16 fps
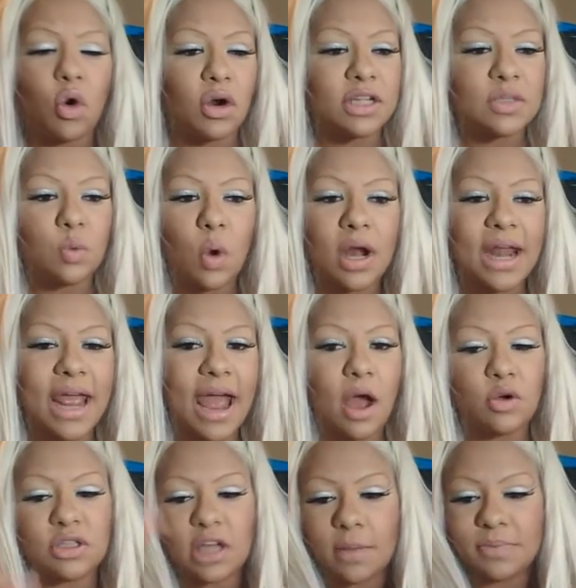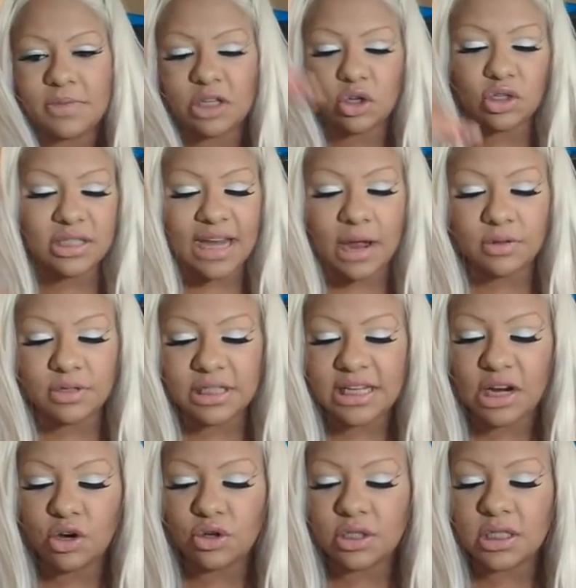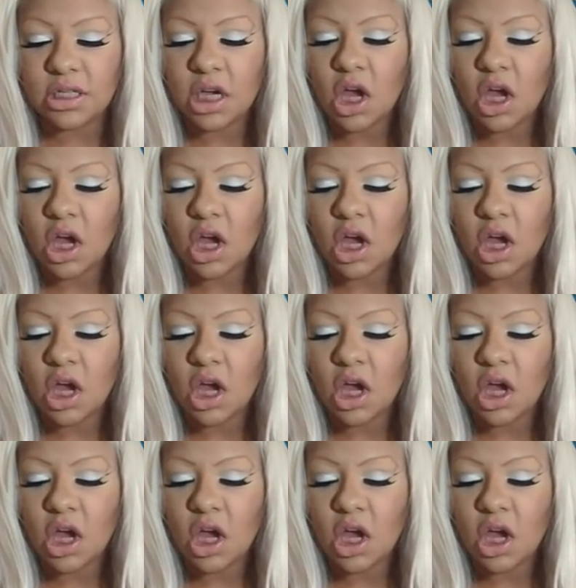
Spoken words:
it's one house upstairs, downstairs.